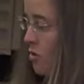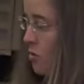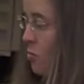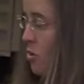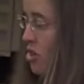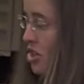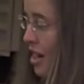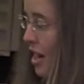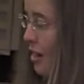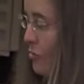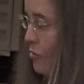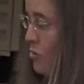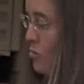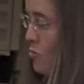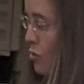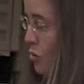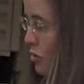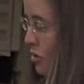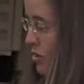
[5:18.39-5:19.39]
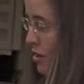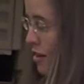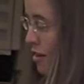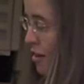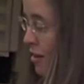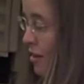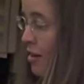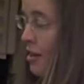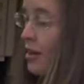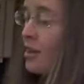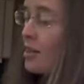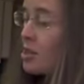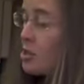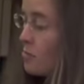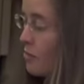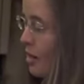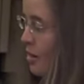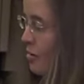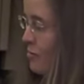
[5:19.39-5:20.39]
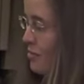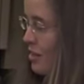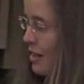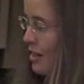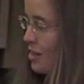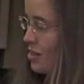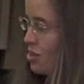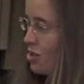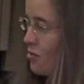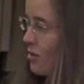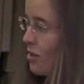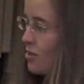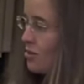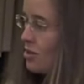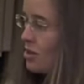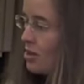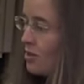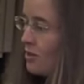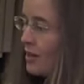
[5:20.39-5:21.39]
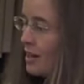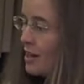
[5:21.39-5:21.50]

I wash it out with water, spray it with the H2O2,